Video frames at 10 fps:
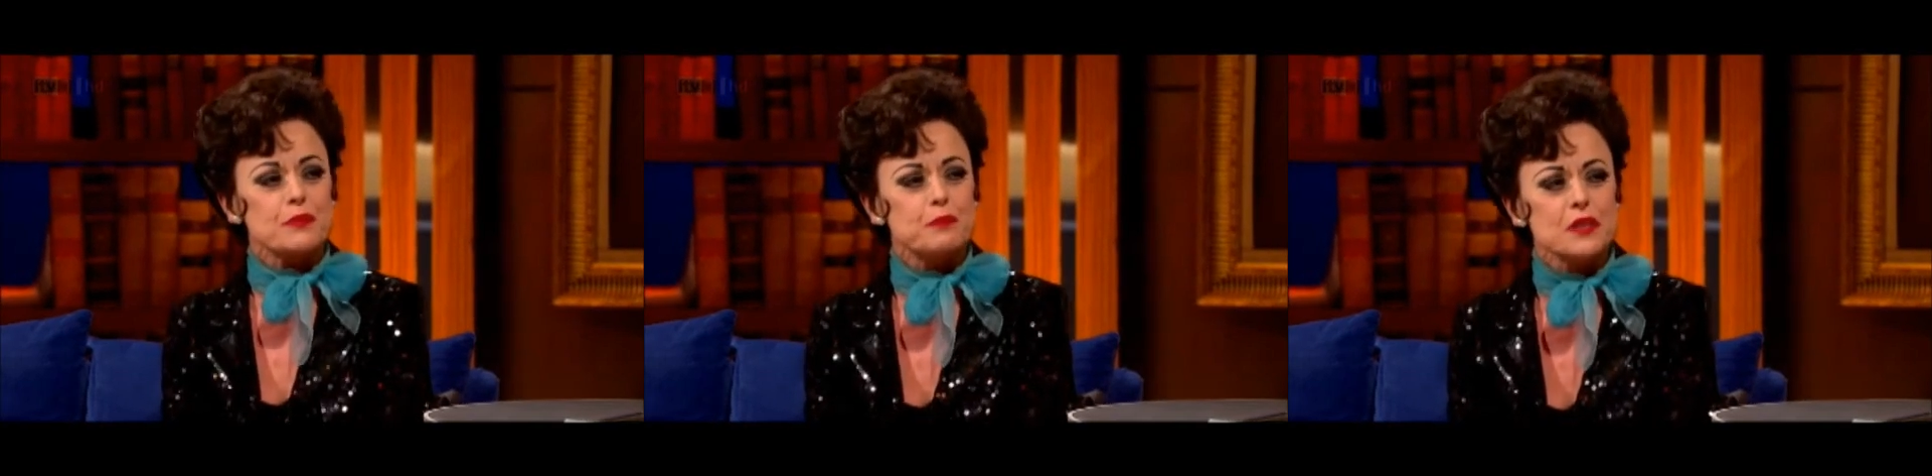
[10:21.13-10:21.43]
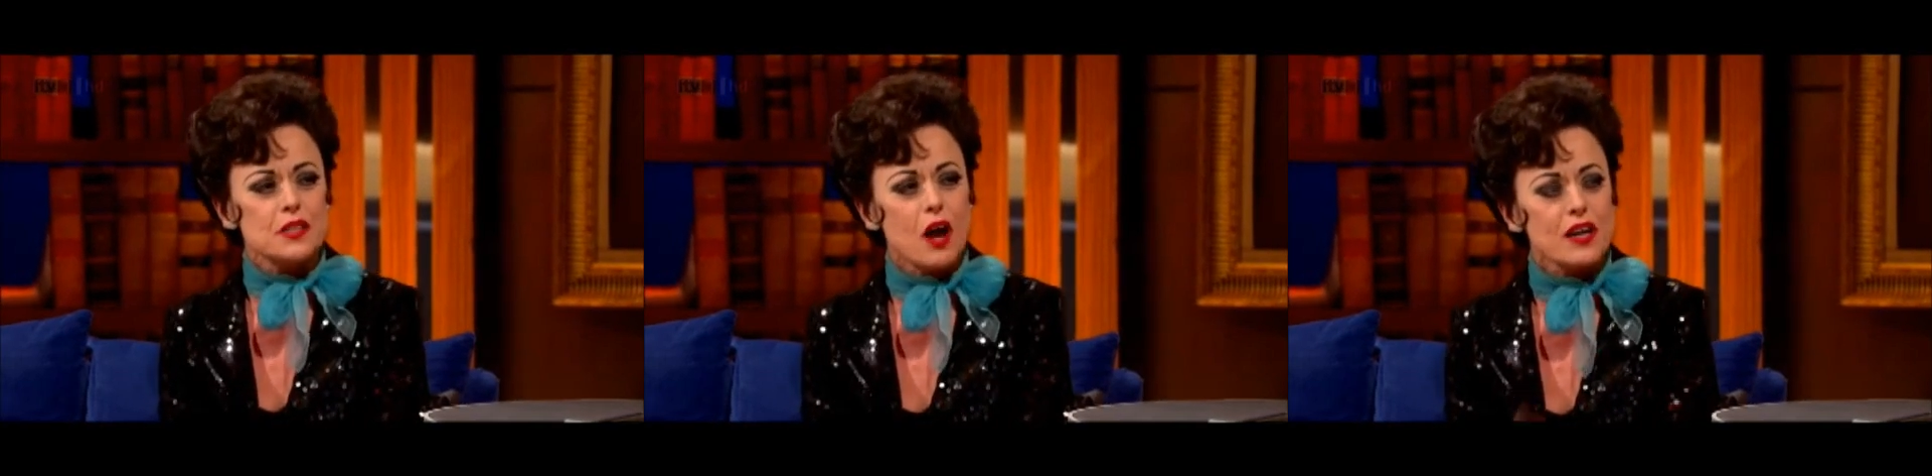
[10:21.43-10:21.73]

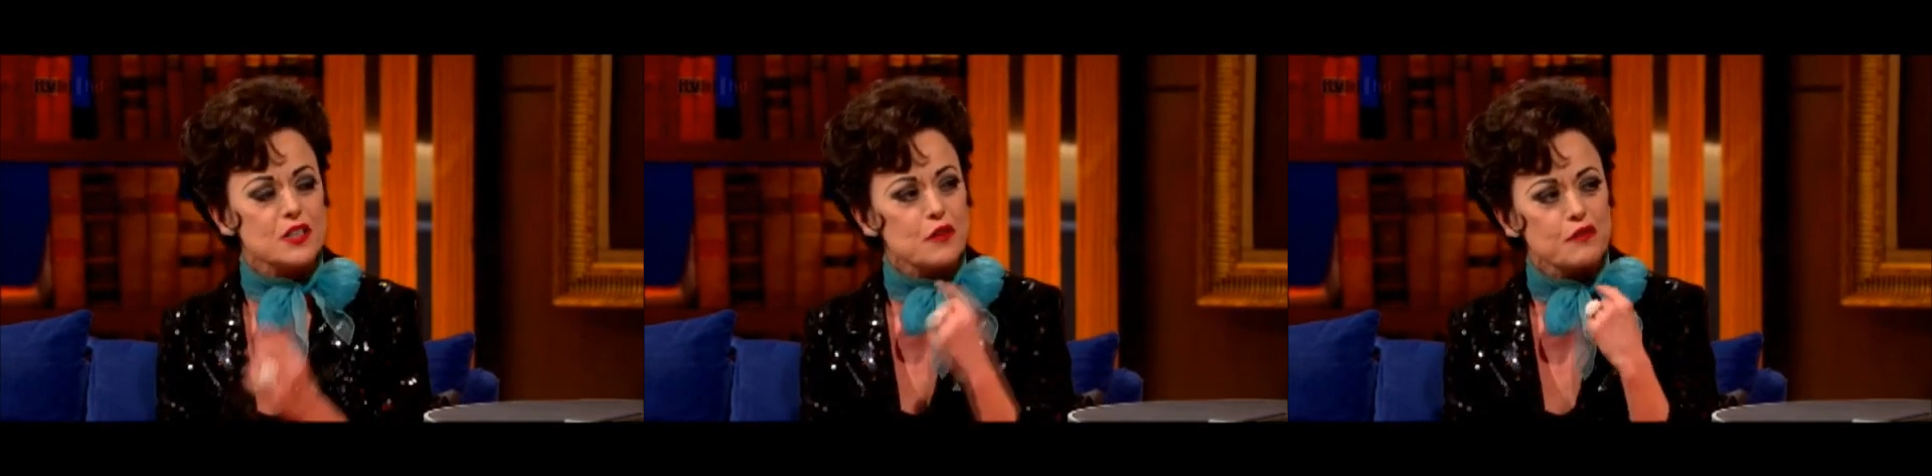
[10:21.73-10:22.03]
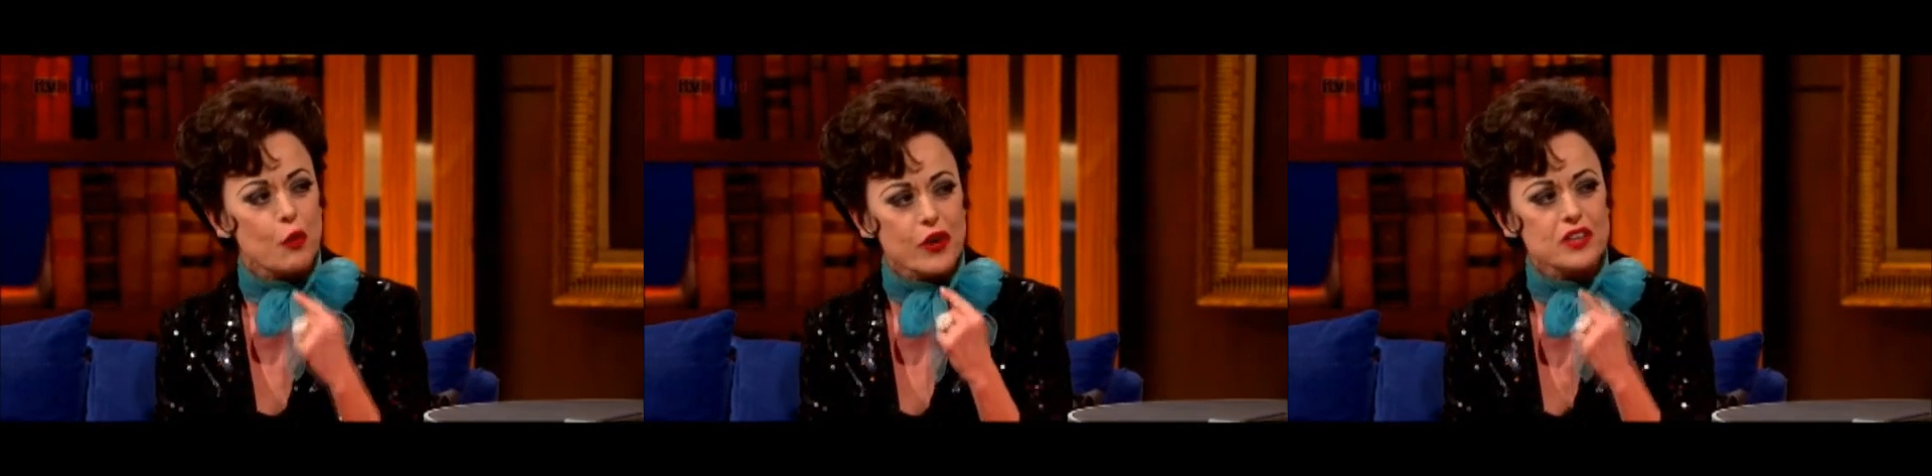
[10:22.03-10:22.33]
bizarre. It's the
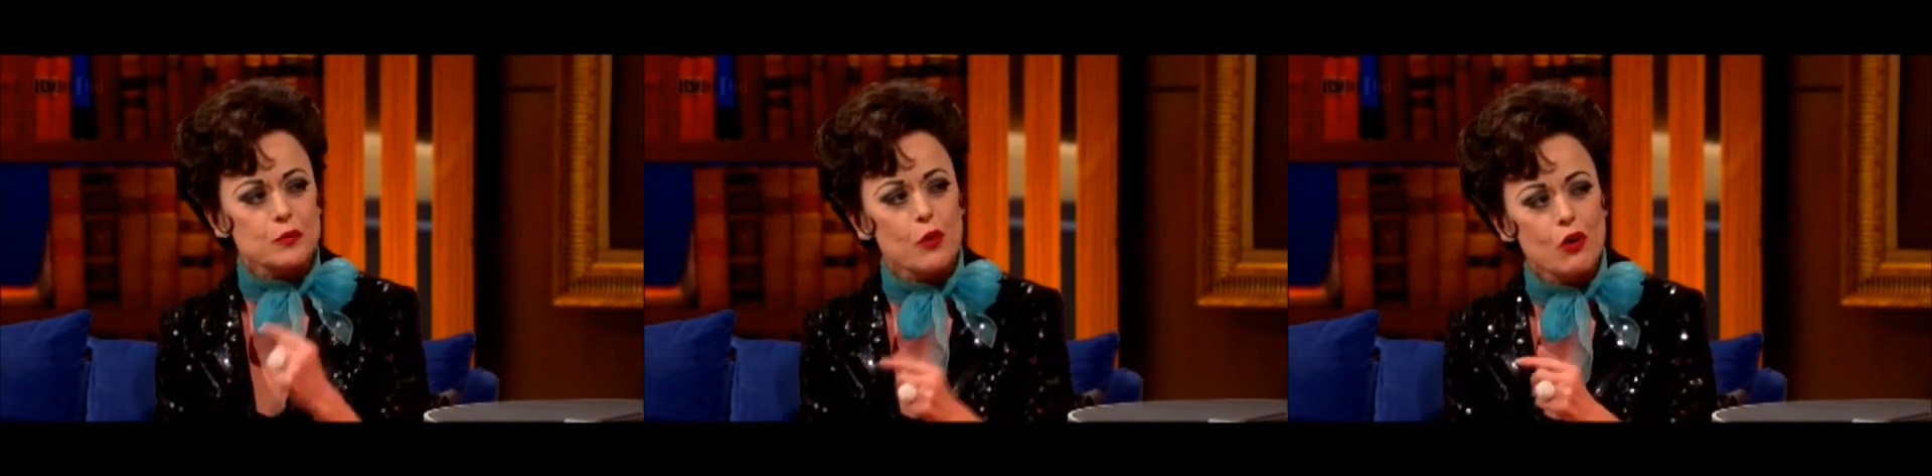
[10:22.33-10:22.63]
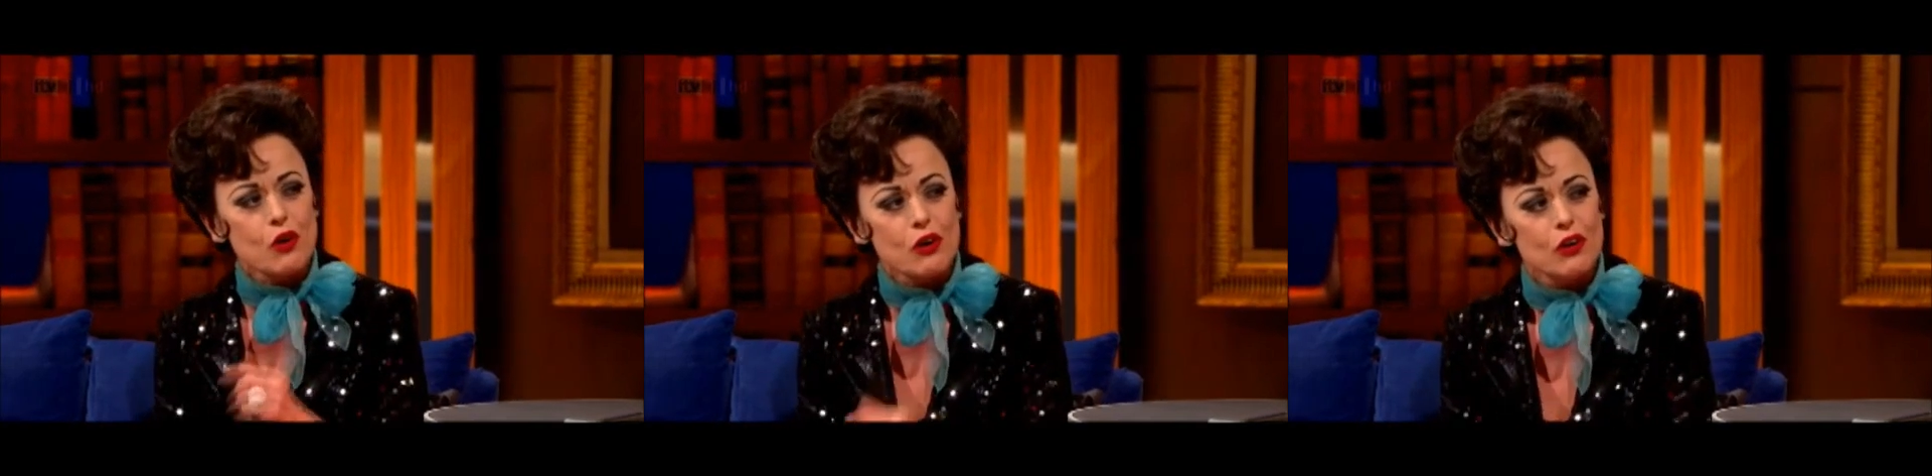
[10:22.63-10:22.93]
voice
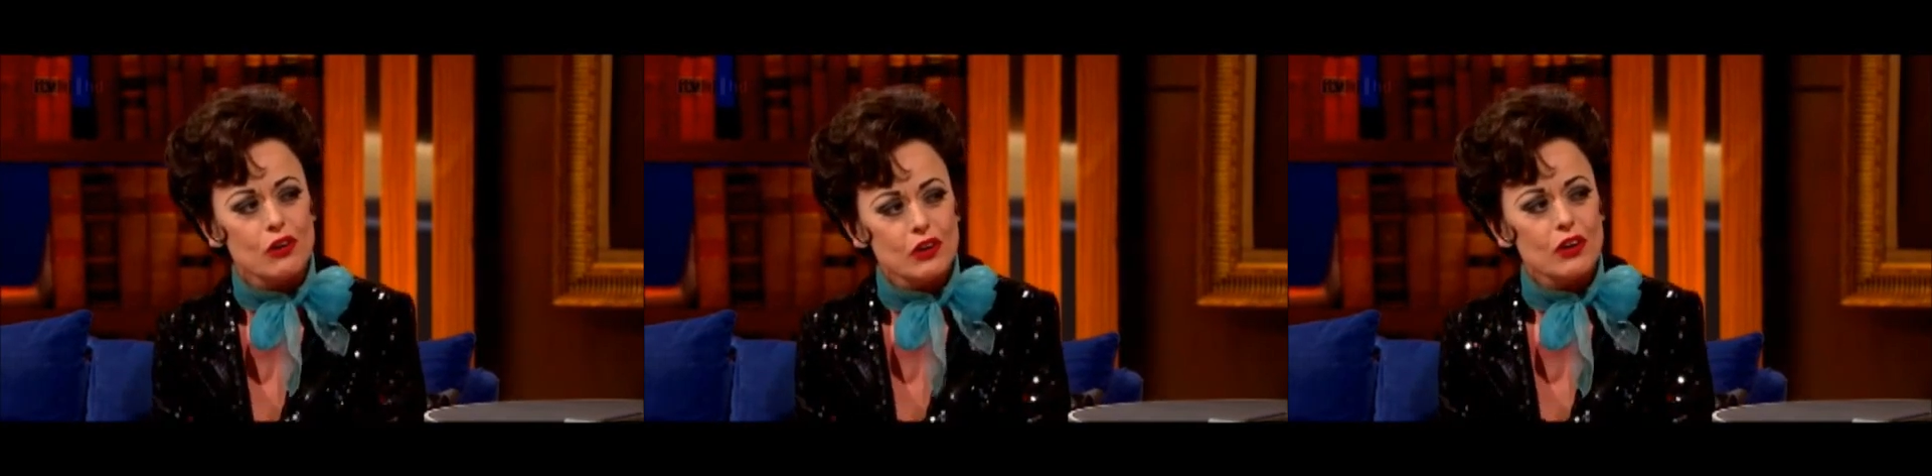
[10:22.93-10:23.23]
more. Yeah.